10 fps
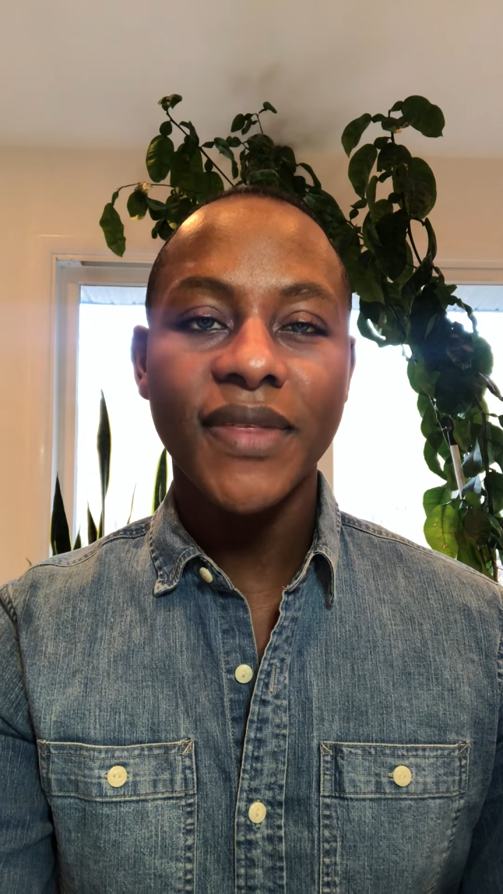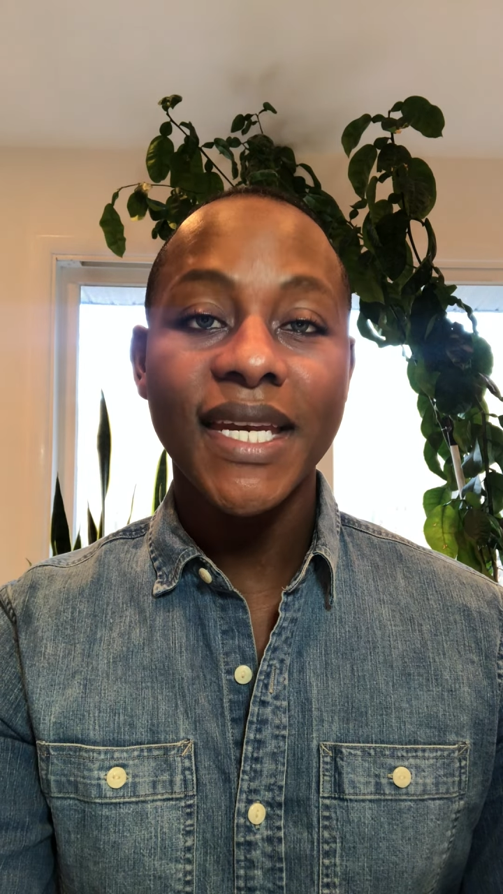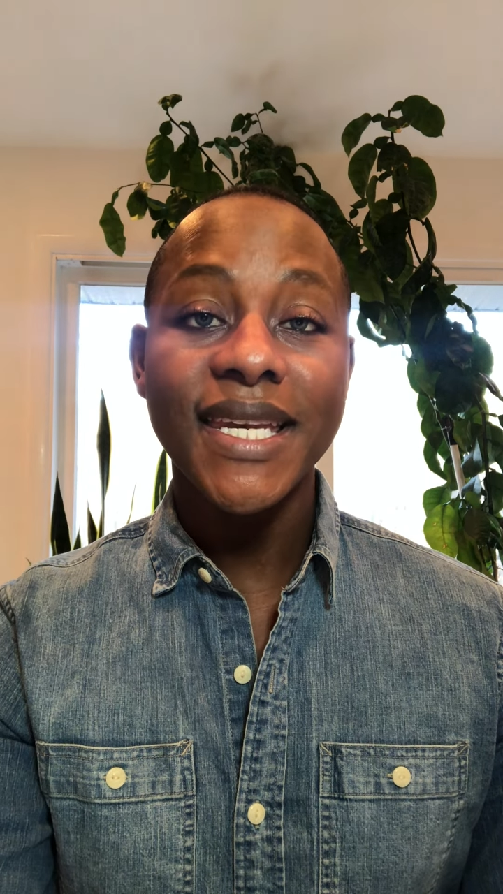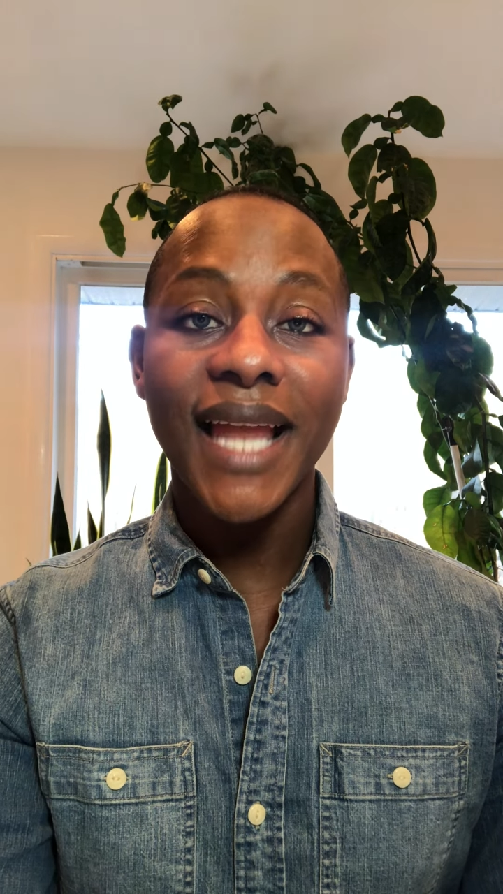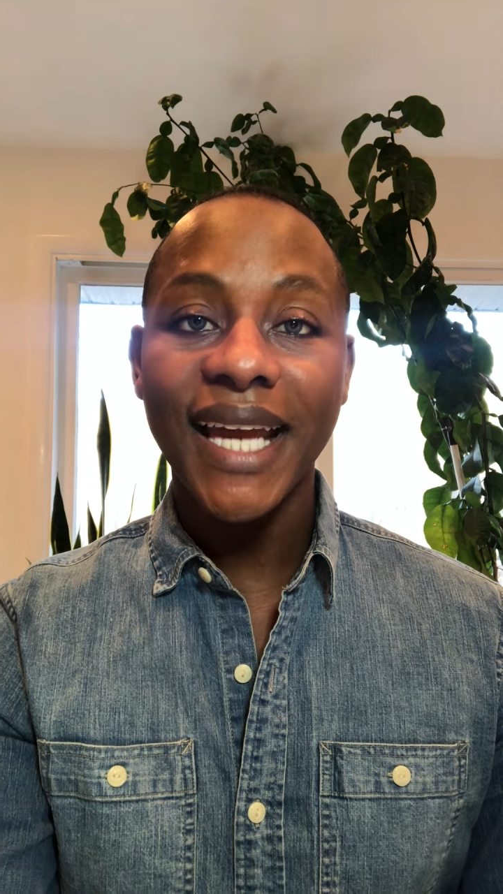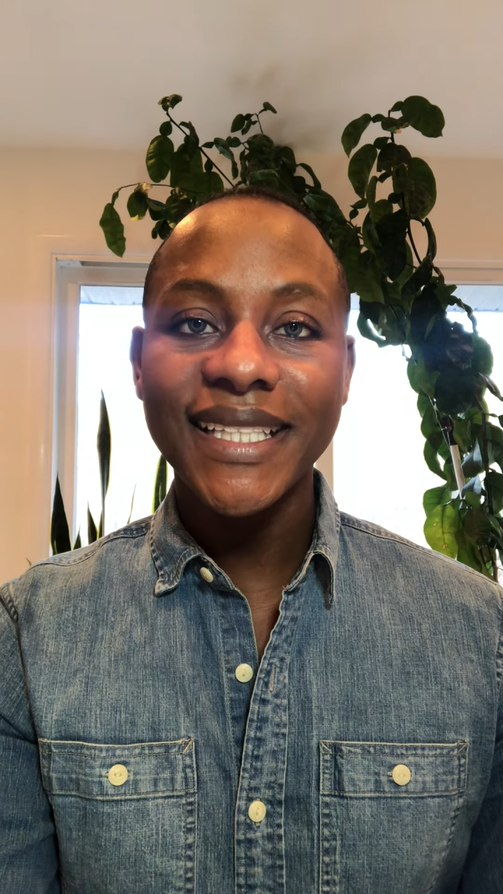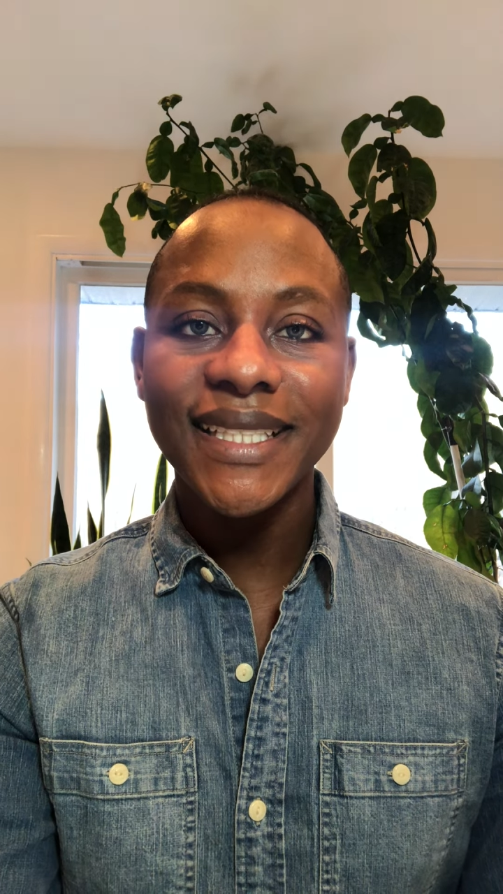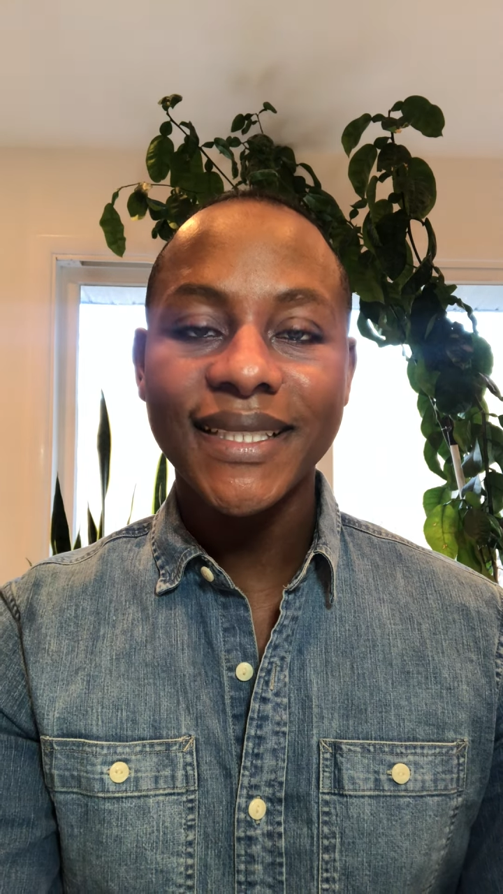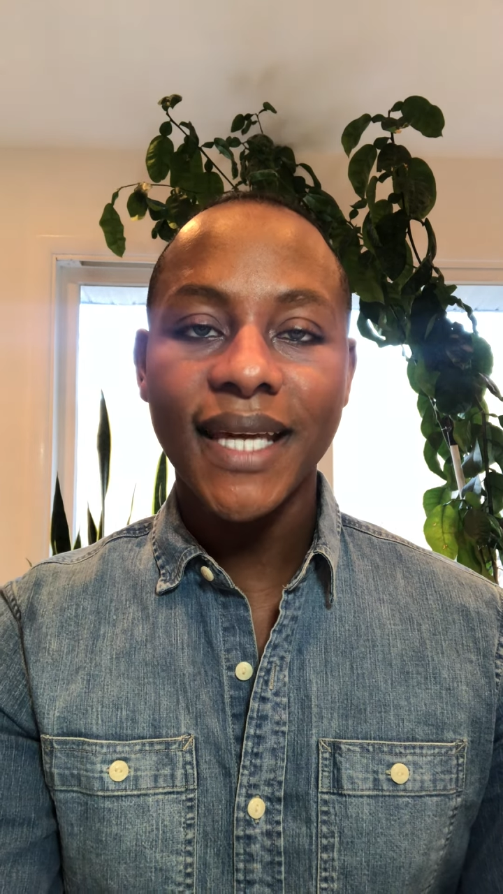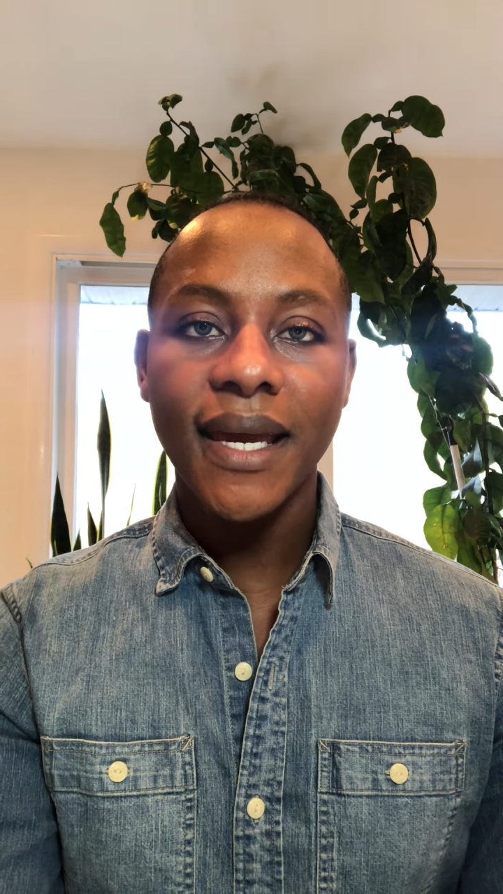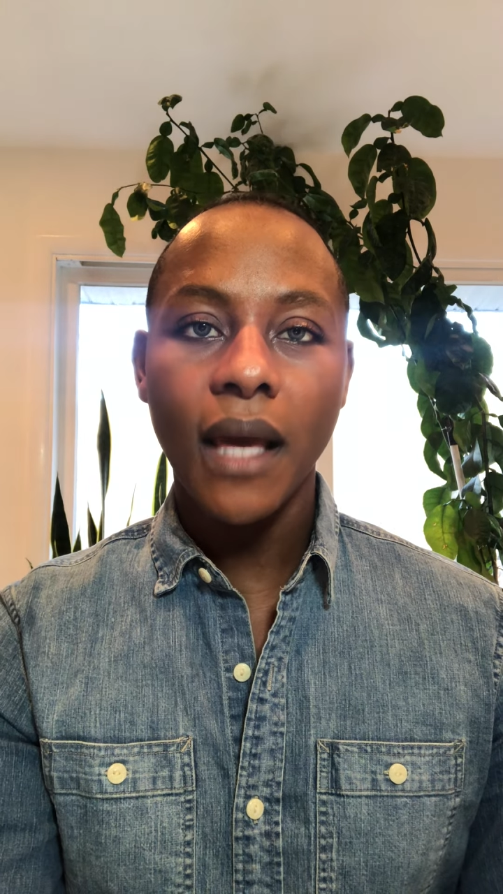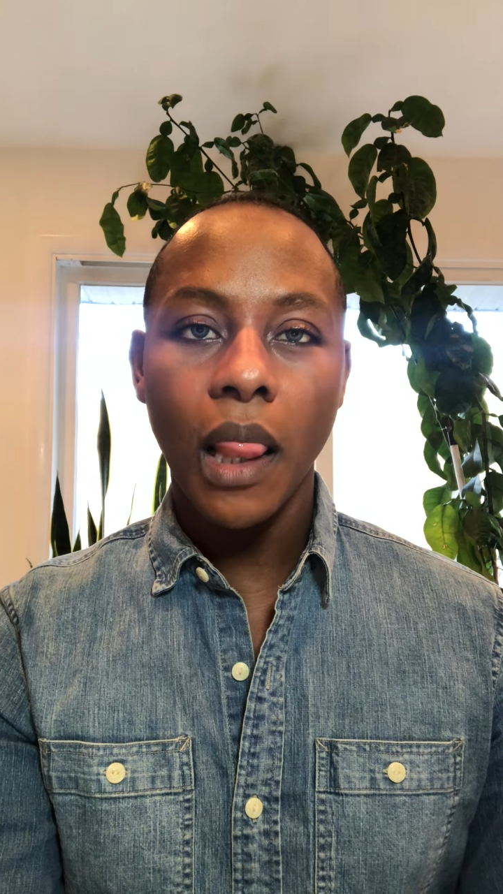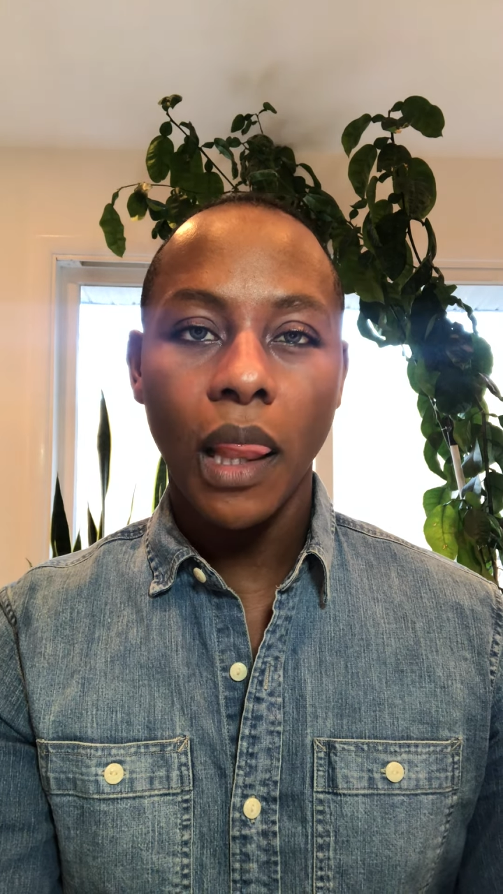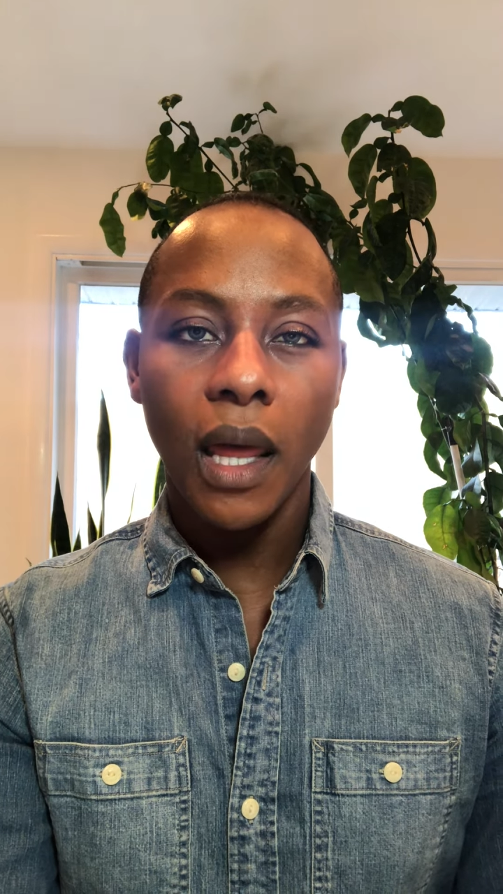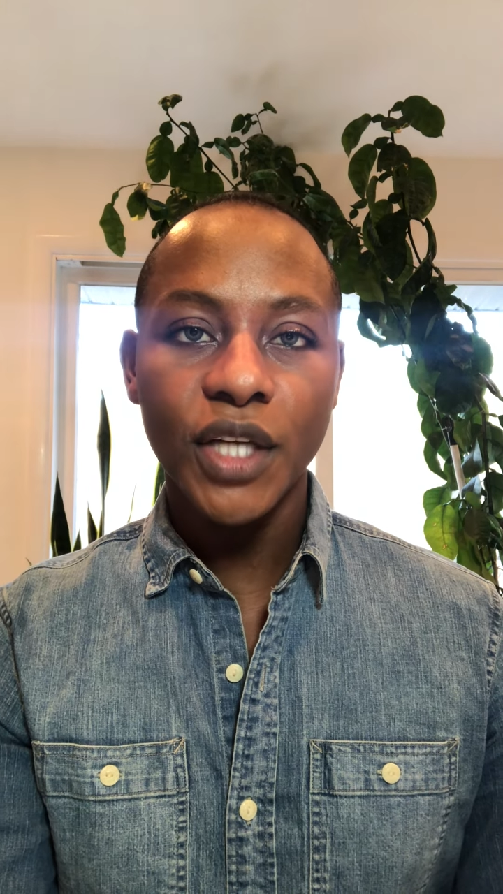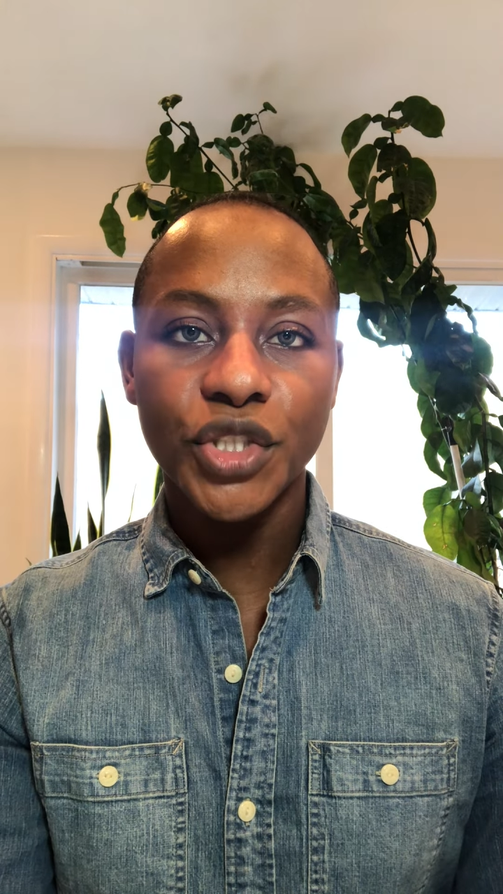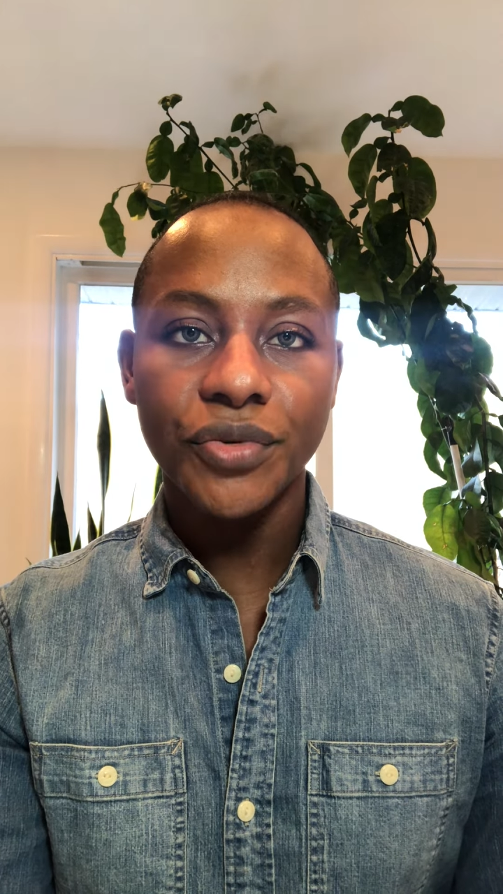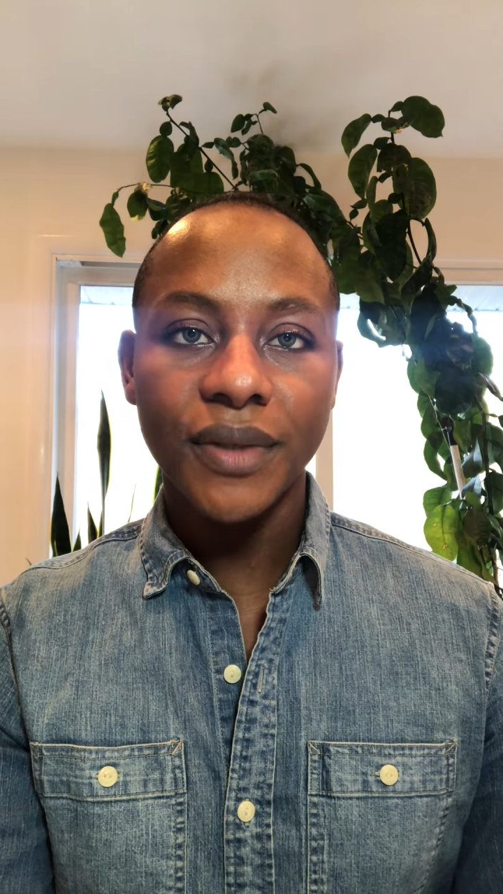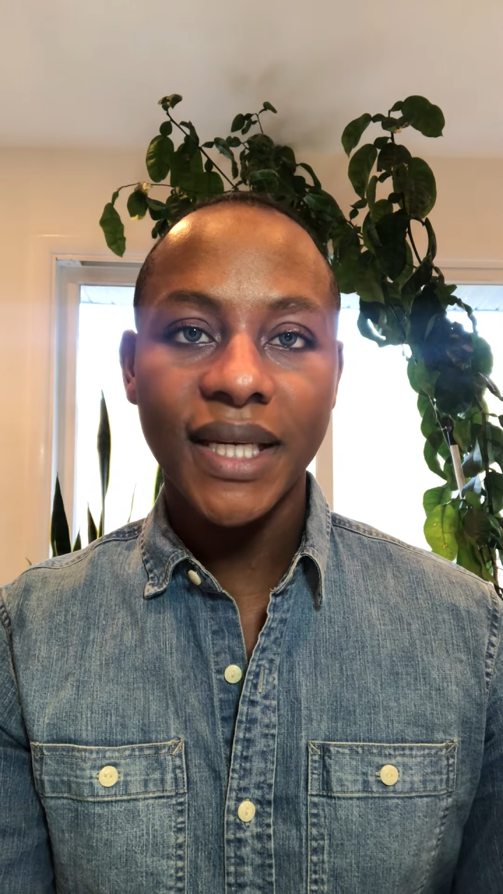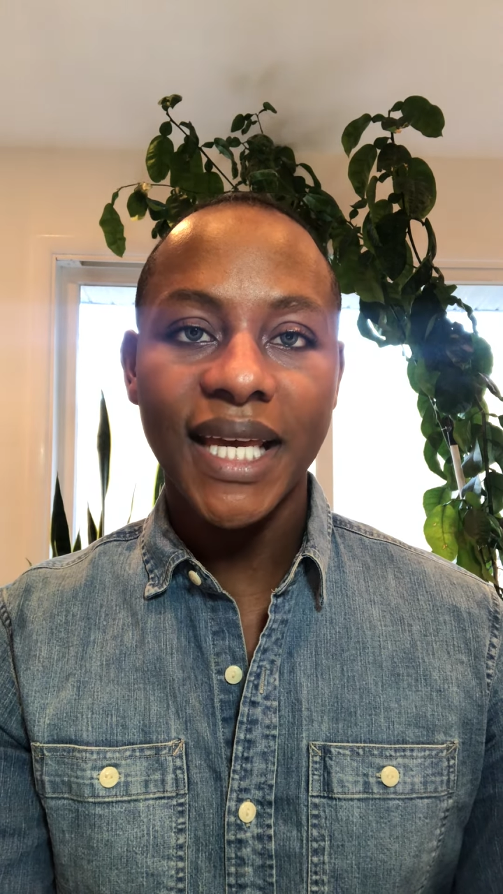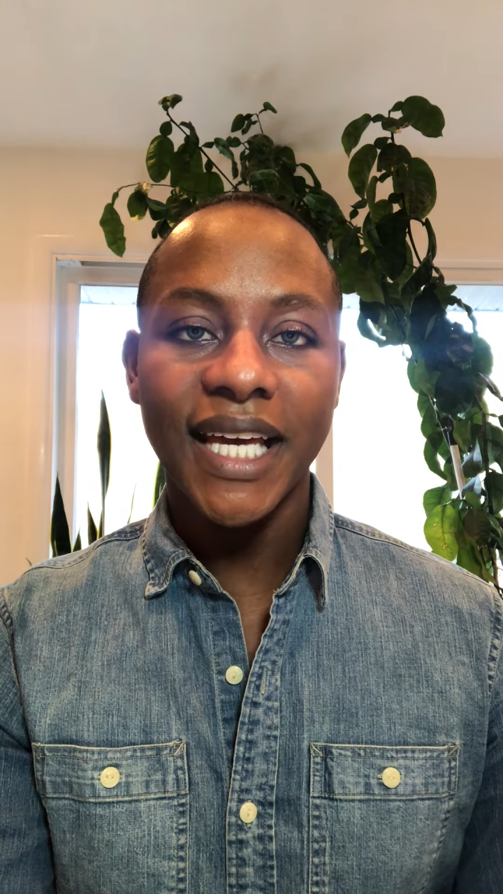the 90 day luxury